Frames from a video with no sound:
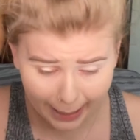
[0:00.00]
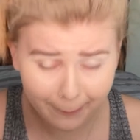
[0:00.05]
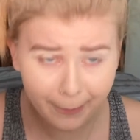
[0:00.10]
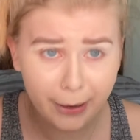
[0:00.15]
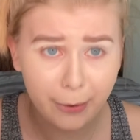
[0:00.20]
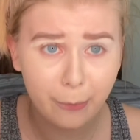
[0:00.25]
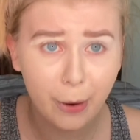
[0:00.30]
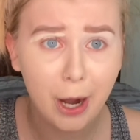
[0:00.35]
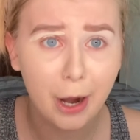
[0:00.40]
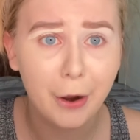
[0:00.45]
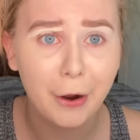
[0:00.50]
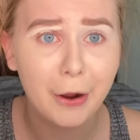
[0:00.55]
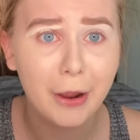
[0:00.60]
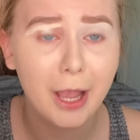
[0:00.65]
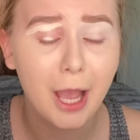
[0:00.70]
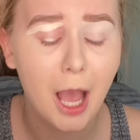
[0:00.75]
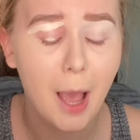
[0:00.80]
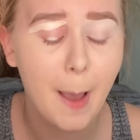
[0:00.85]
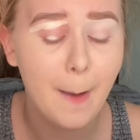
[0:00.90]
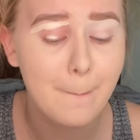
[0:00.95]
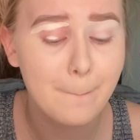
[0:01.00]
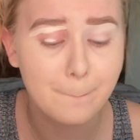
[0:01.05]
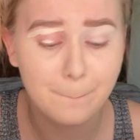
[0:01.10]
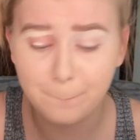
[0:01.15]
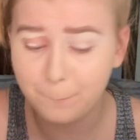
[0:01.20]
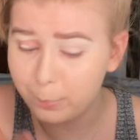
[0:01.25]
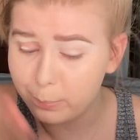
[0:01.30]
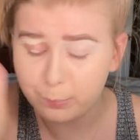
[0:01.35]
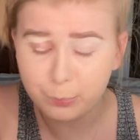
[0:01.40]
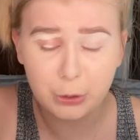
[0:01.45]
my work,
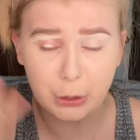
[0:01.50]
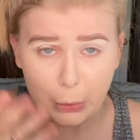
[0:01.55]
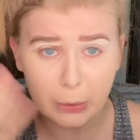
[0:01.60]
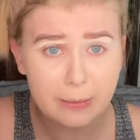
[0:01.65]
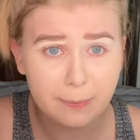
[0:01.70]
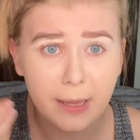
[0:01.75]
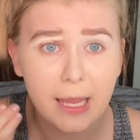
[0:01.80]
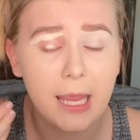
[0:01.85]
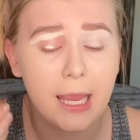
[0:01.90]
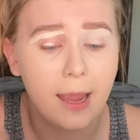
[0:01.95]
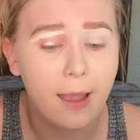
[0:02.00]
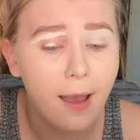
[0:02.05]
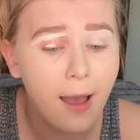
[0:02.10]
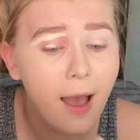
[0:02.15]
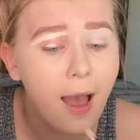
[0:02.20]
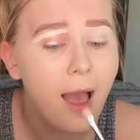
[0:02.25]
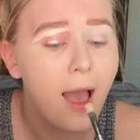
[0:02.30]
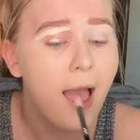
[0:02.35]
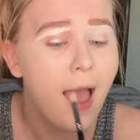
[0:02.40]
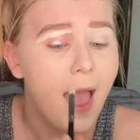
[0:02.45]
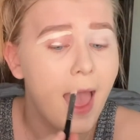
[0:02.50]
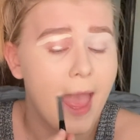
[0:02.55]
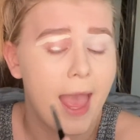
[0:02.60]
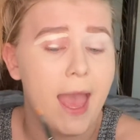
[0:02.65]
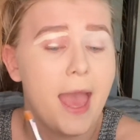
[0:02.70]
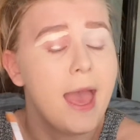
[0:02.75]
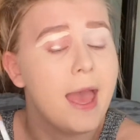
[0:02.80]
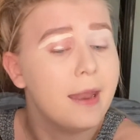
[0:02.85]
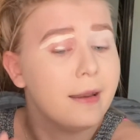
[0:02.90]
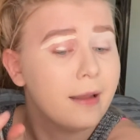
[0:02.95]
doing me,
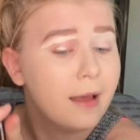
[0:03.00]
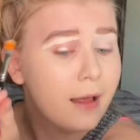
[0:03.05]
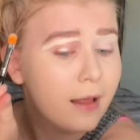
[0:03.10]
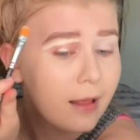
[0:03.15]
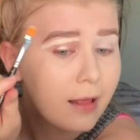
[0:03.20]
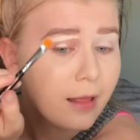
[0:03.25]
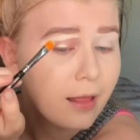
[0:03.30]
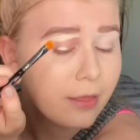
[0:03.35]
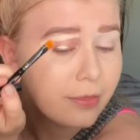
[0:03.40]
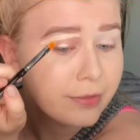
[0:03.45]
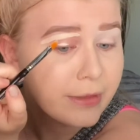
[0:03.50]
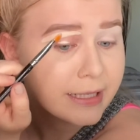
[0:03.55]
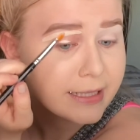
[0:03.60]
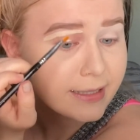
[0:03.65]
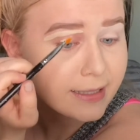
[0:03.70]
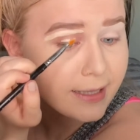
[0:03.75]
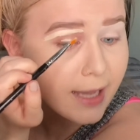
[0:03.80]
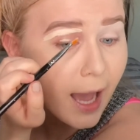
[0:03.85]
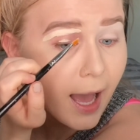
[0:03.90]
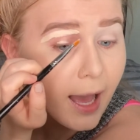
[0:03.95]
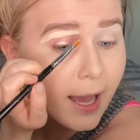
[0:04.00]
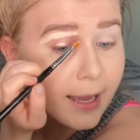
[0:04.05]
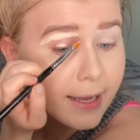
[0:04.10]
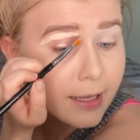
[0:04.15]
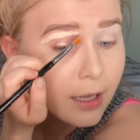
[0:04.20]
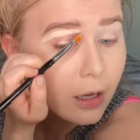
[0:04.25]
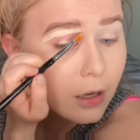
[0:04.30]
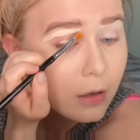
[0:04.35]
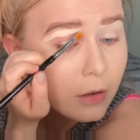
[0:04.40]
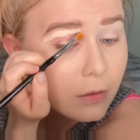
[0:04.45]
and this guy
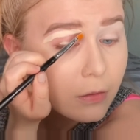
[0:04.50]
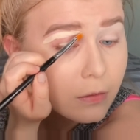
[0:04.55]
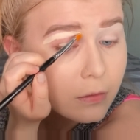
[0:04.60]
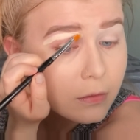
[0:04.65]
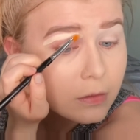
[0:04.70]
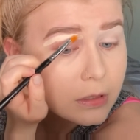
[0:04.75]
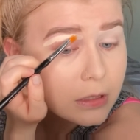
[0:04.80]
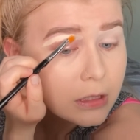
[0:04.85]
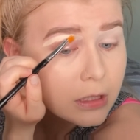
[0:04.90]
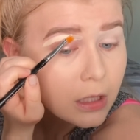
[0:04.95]
goes